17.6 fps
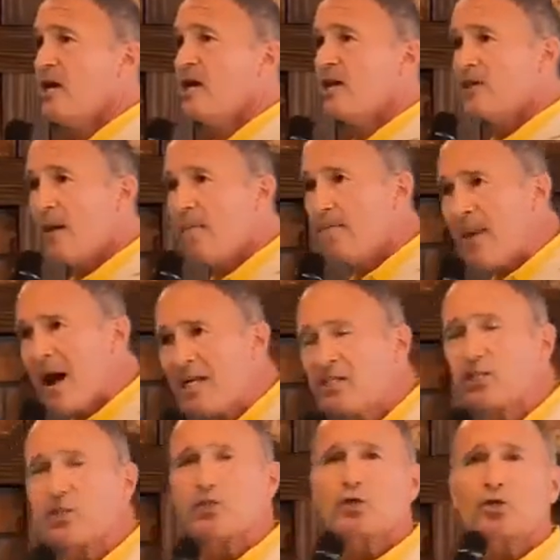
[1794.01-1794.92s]
the
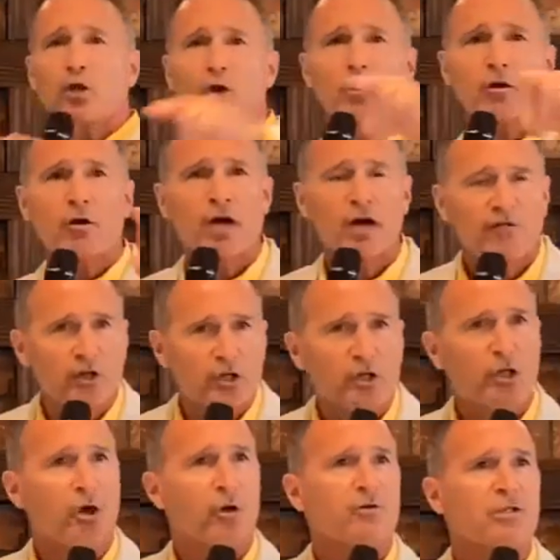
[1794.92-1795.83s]
messenger of the
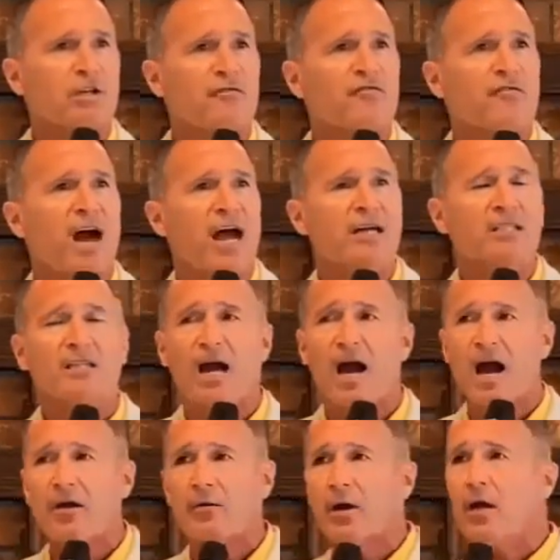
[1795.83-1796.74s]
church of
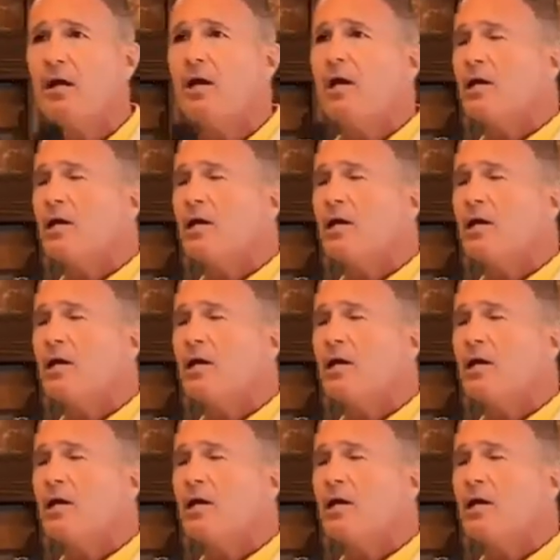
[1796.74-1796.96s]
Thyatira,